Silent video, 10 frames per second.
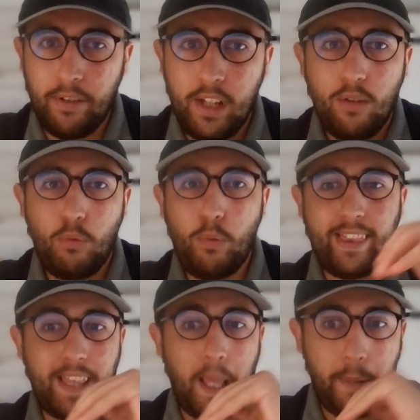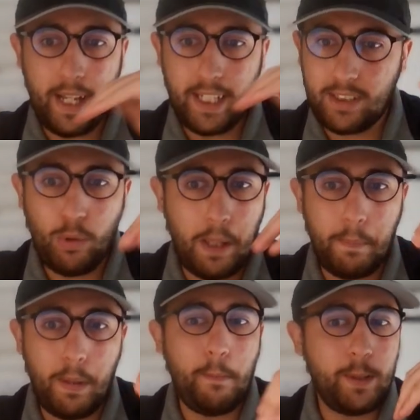with the best, with the
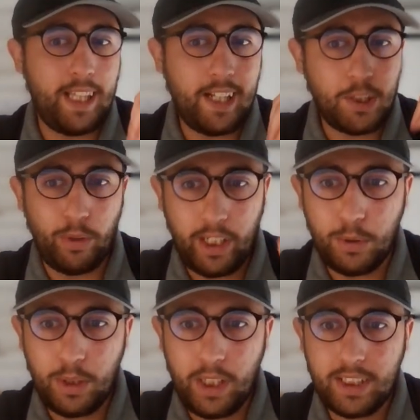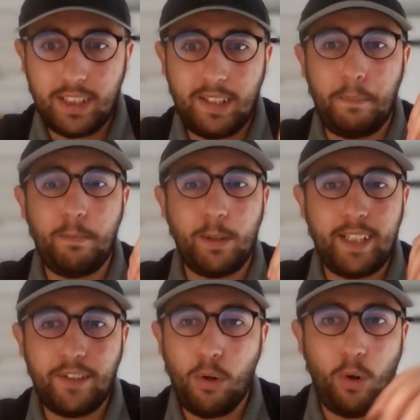people that actually do this, the people that
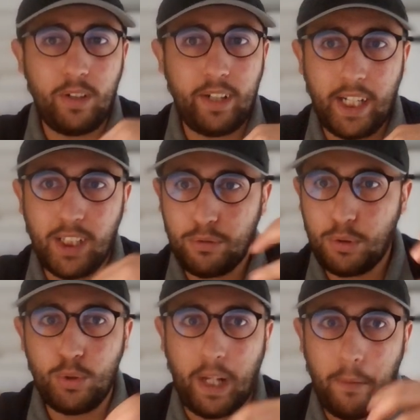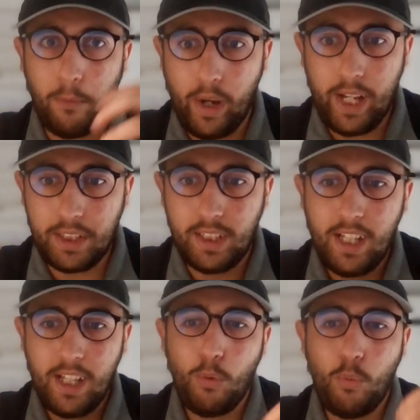know all kind of tools and ways,
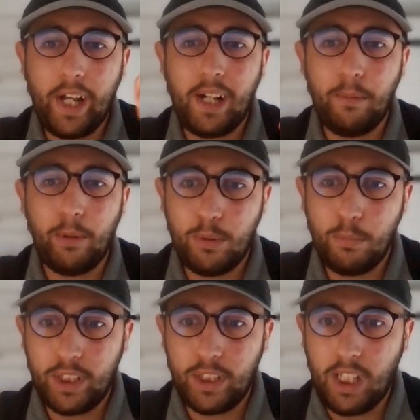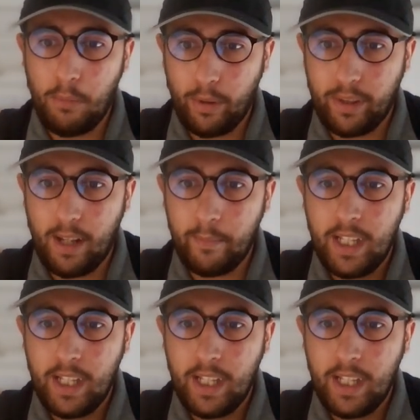we are able to book the demo with them.